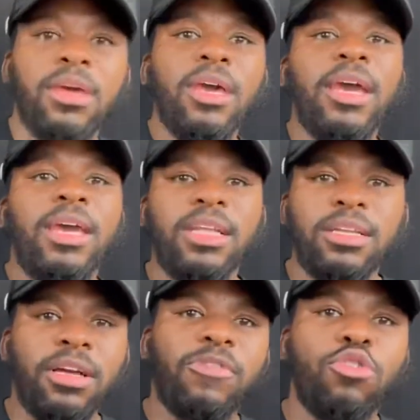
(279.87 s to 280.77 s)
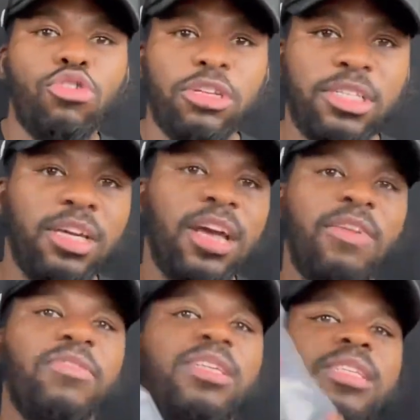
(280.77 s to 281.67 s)
And of course the
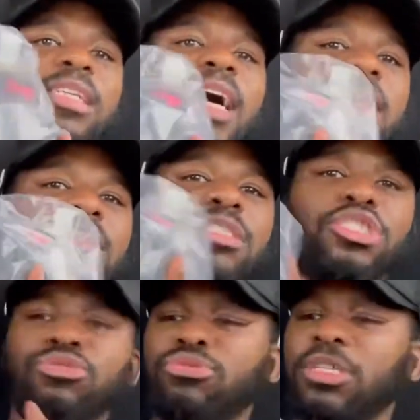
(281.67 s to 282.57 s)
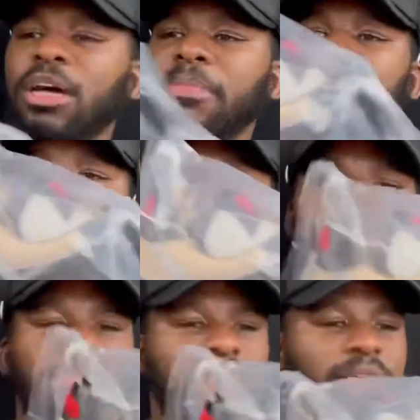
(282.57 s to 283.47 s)
coveted Saya shoes come in
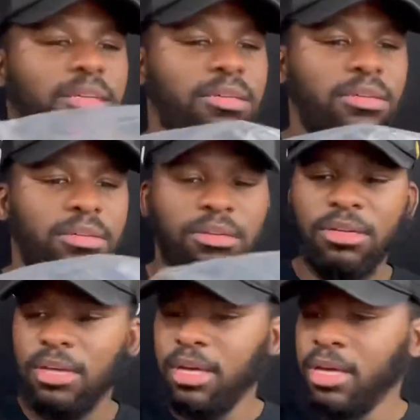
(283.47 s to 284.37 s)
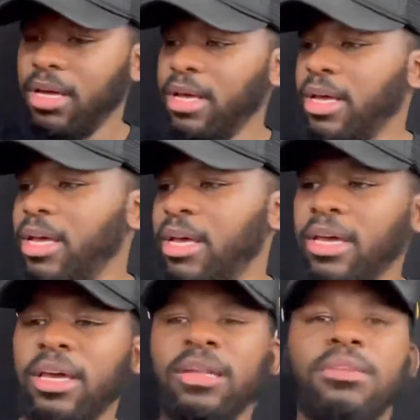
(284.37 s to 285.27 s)
plastic.
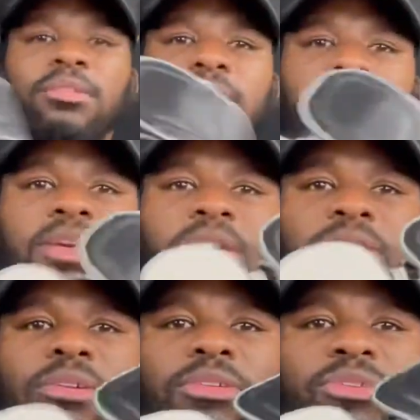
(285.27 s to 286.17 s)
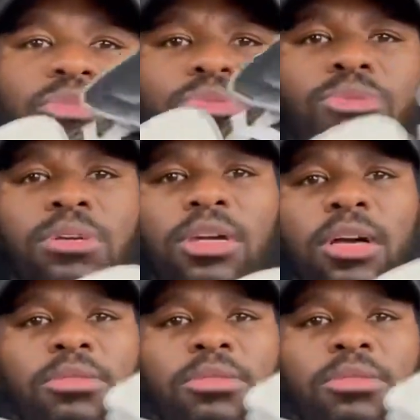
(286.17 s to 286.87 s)
And there you go.